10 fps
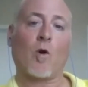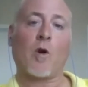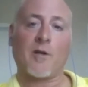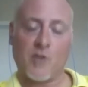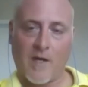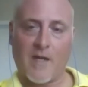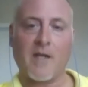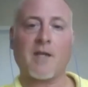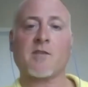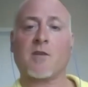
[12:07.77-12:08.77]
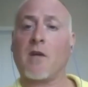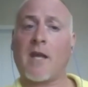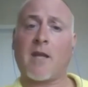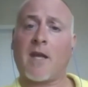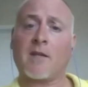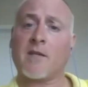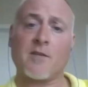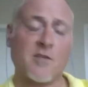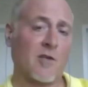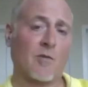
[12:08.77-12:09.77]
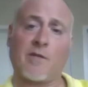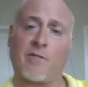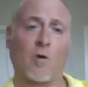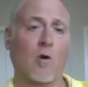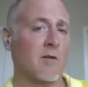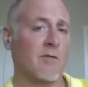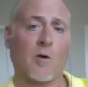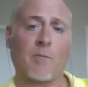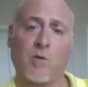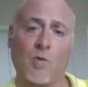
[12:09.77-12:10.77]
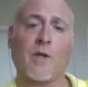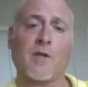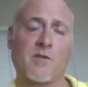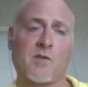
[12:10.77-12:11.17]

our trainees and continually for all of our employees.